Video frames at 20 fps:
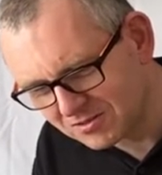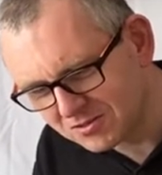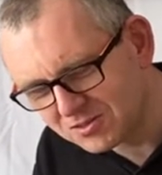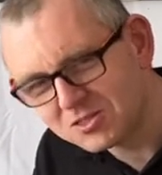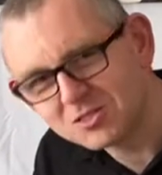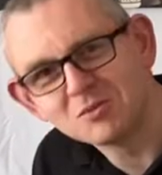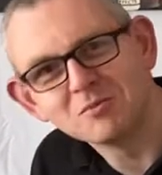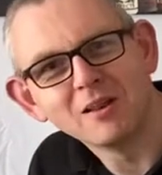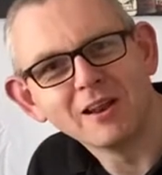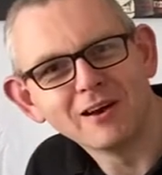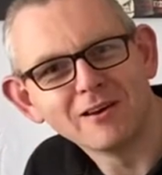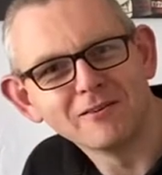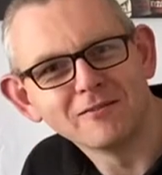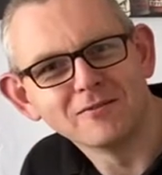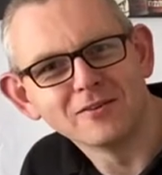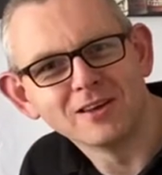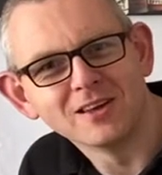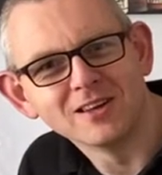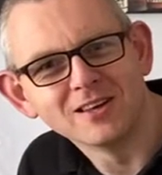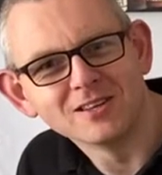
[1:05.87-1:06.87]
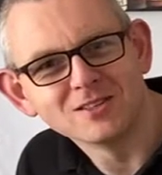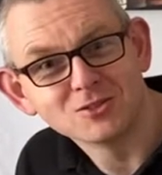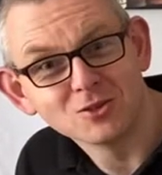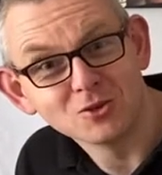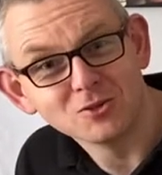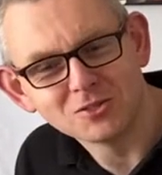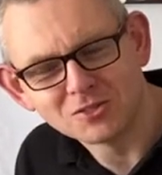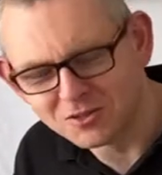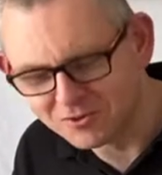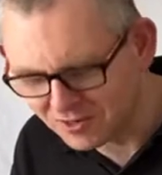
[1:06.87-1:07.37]
something out of a
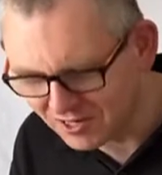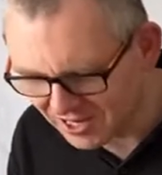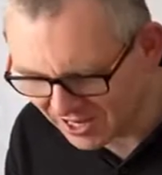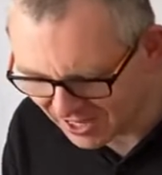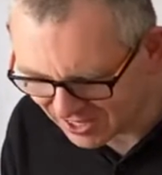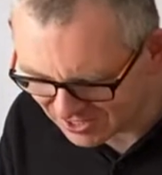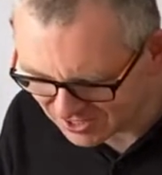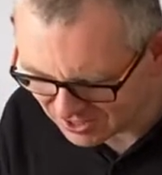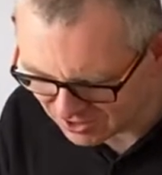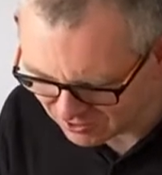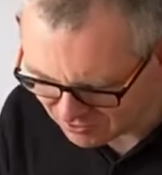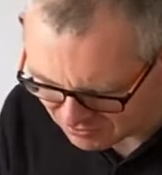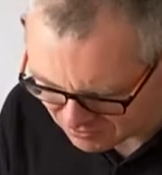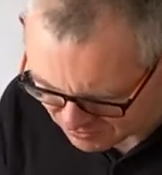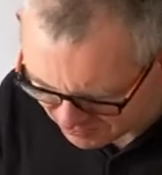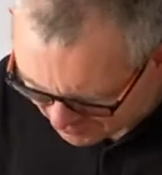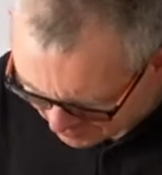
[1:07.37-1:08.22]
Toy Story cartoon.